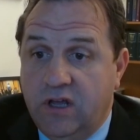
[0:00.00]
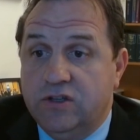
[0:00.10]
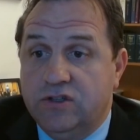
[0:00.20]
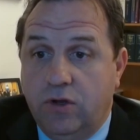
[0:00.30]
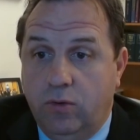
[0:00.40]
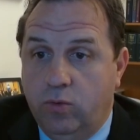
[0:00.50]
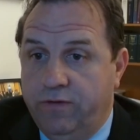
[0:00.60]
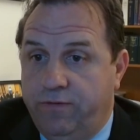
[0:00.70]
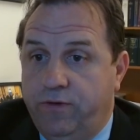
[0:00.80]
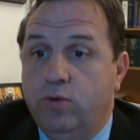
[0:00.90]
So
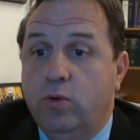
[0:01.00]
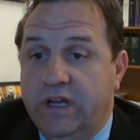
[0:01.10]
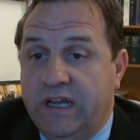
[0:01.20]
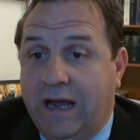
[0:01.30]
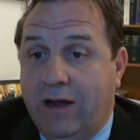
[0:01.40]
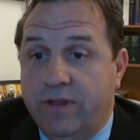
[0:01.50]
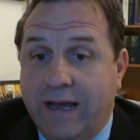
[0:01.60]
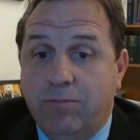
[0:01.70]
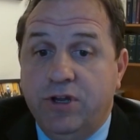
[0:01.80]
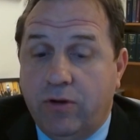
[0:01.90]
if you encounter
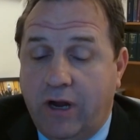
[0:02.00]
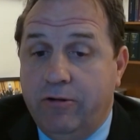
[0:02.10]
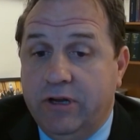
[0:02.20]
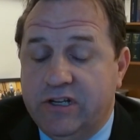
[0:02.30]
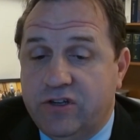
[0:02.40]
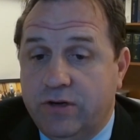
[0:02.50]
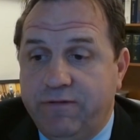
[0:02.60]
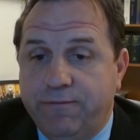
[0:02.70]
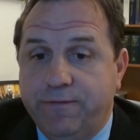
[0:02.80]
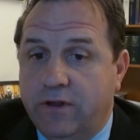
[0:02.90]
that when you're hiring an attorney,
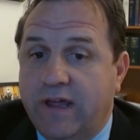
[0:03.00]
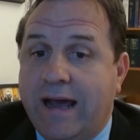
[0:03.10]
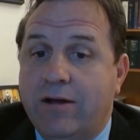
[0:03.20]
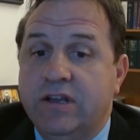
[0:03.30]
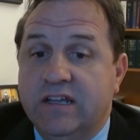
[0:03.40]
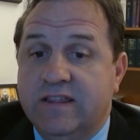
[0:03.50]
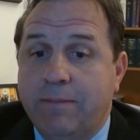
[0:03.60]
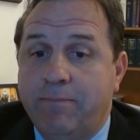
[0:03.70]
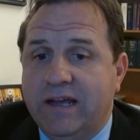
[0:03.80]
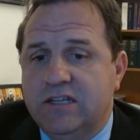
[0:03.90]
fill that out and get that
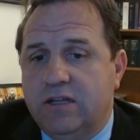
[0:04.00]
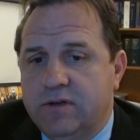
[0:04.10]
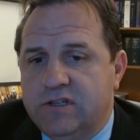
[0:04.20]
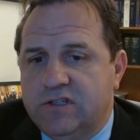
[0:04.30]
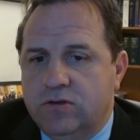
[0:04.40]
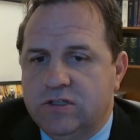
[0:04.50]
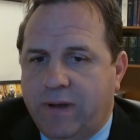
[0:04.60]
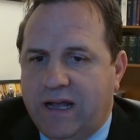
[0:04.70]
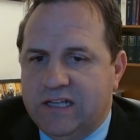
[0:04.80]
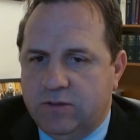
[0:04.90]
to them as soon as
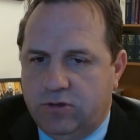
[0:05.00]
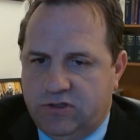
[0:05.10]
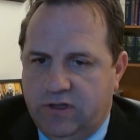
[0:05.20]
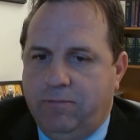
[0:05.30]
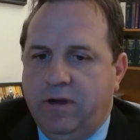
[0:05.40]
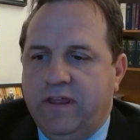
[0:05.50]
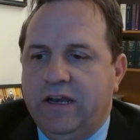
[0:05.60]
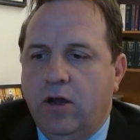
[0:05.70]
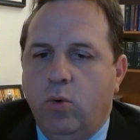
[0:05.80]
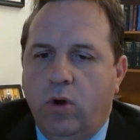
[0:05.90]
possible, so that way they
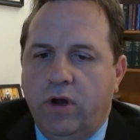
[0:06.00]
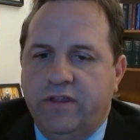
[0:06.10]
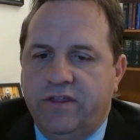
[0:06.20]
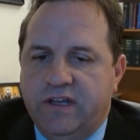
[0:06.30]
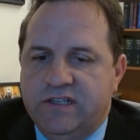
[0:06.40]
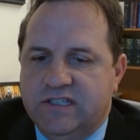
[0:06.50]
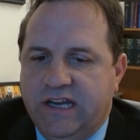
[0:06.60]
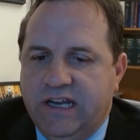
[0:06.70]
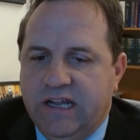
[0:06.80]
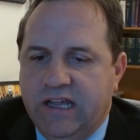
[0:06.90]
know what are the things they
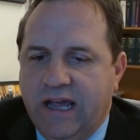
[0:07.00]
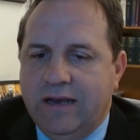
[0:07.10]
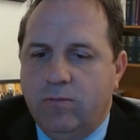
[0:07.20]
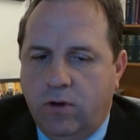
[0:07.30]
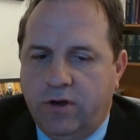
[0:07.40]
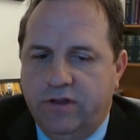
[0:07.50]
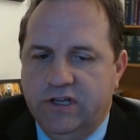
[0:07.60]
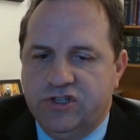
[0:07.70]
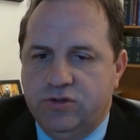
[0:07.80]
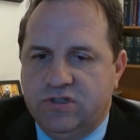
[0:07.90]
need to get, what are the
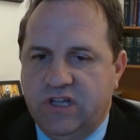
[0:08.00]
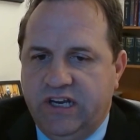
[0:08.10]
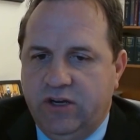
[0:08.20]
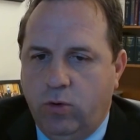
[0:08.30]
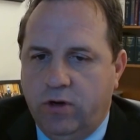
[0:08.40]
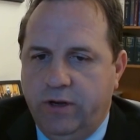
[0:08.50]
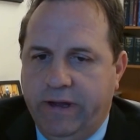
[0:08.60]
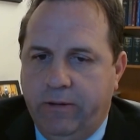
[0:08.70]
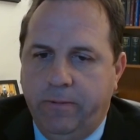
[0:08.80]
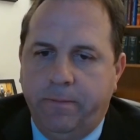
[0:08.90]
issues they need to worry about.